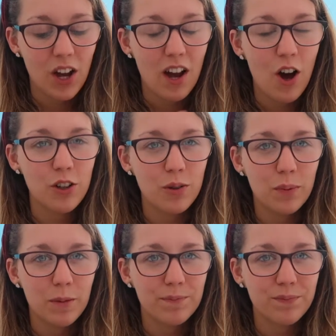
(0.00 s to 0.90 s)
I
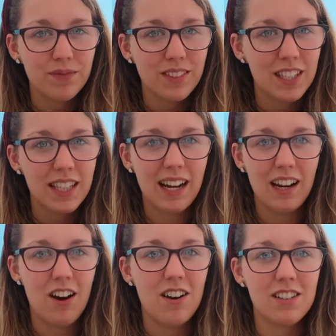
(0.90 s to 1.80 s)
hope that they
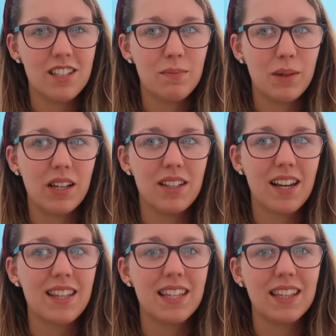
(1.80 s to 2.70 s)
last because
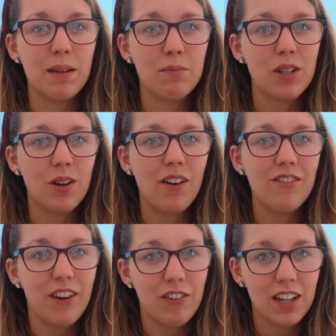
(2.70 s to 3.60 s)
I think them two are
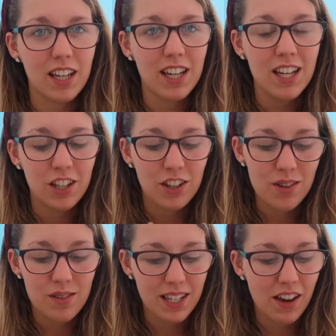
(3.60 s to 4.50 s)
very
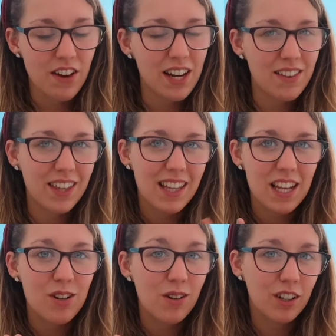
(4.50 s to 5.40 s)
cute together. And I think
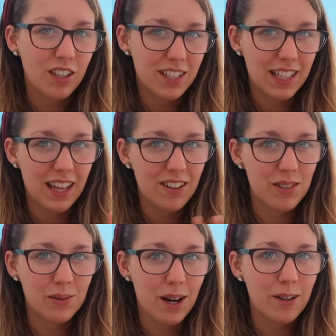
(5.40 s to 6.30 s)
they do look good together
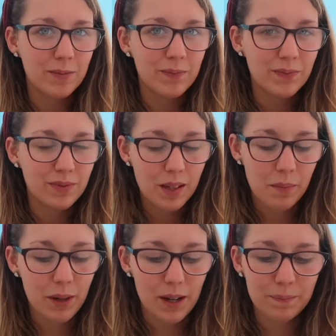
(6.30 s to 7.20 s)
as well.
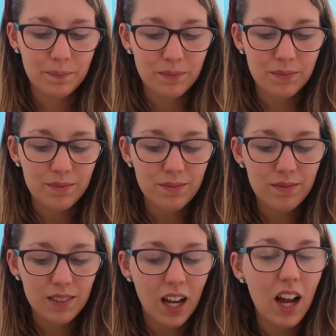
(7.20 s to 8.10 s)
But
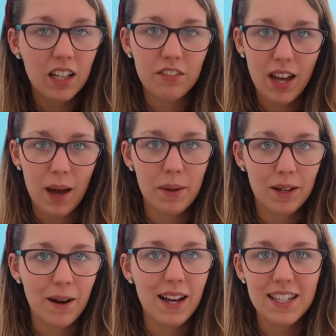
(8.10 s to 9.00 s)
I love Kem
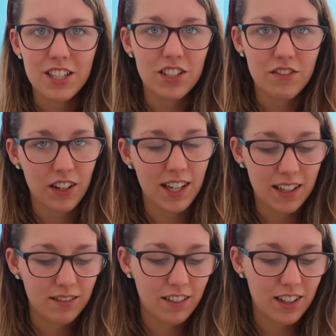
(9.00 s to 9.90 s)
anyway. He's just
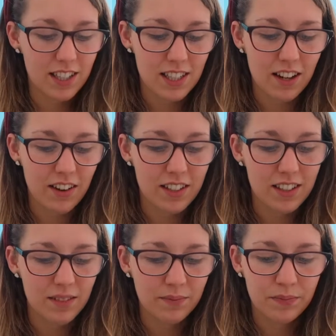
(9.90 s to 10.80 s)
funny. I think he's
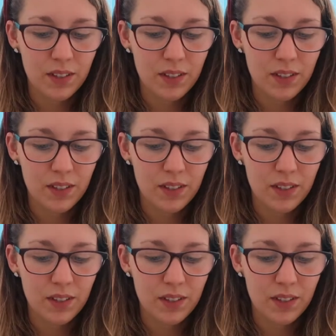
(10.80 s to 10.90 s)
hilarious.